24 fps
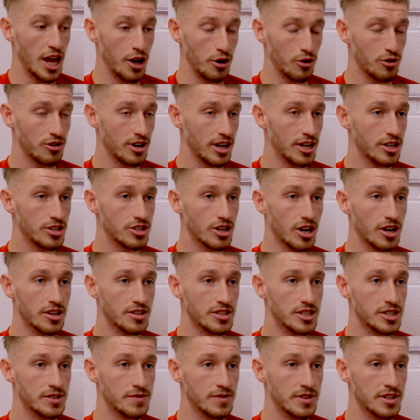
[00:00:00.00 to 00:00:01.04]
create
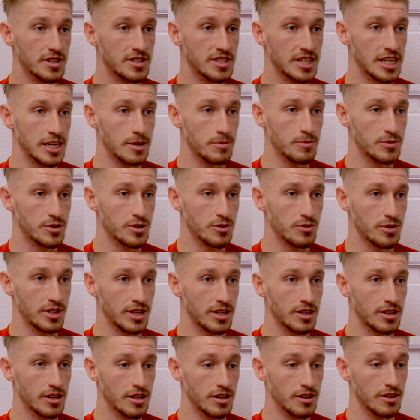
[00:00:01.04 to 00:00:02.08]
chances for the team, so we
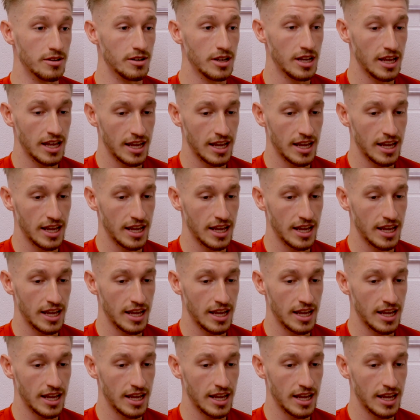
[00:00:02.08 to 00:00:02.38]
can